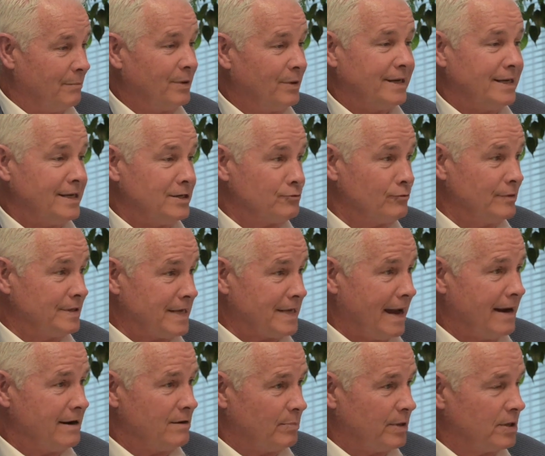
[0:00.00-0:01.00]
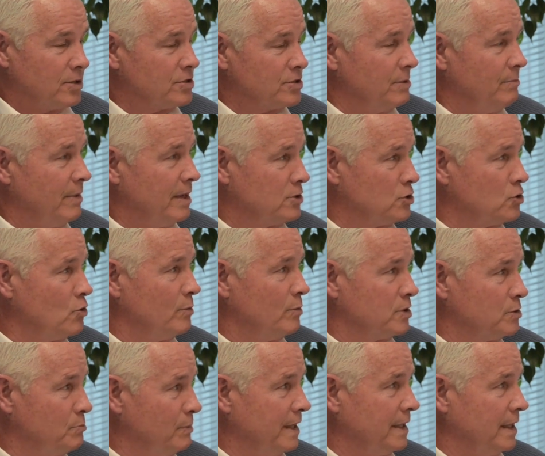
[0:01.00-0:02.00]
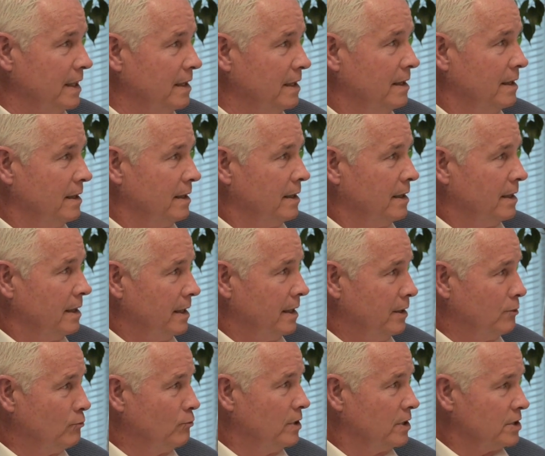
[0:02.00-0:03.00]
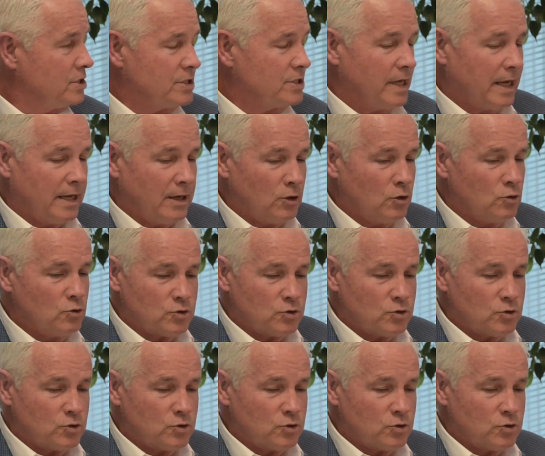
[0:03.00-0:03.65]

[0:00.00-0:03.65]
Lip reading: but he's retired because he made so much money in real estate